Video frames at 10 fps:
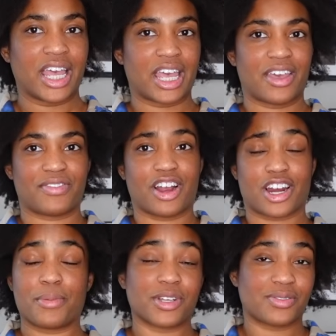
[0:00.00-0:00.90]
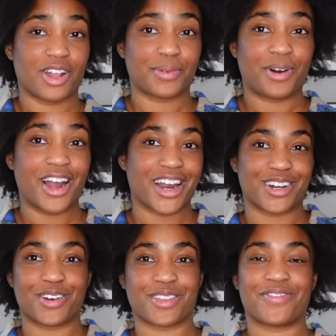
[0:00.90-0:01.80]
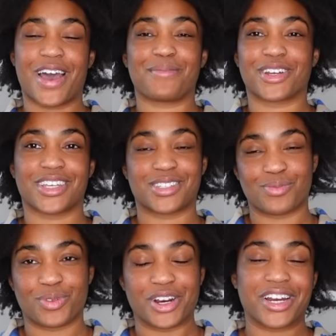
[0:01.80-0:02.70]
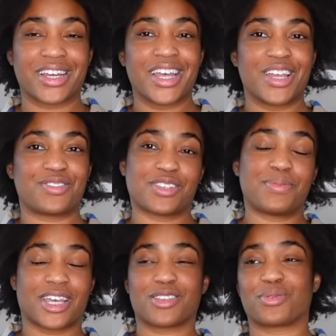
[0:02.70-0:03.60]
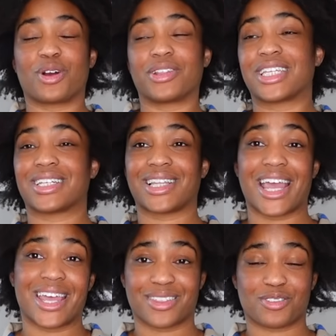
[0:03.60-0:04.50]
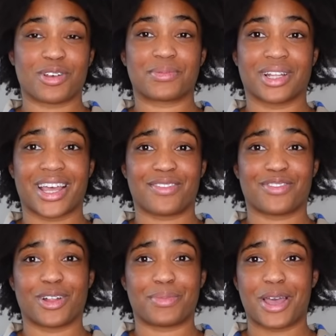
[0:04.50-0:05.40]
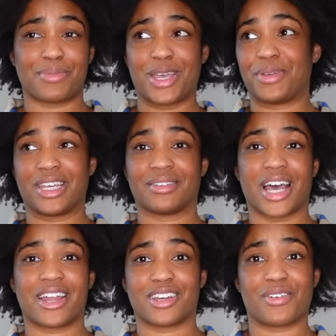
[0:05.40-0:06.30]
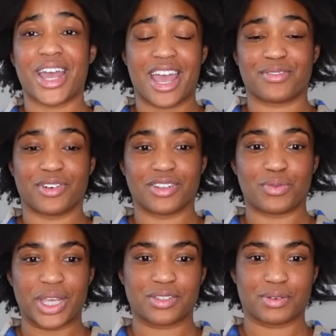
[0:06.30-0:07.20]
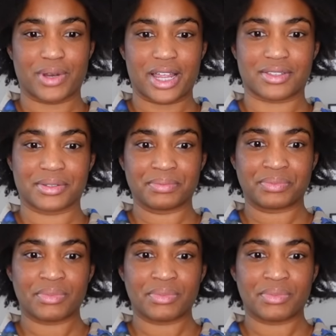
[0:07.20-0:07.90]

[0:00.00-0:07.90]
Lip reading: if our garments fall apart or the fabric doesn't work, just because we're only delaying the trip to landfill by maybe, I don't know, a handful of weeks or months.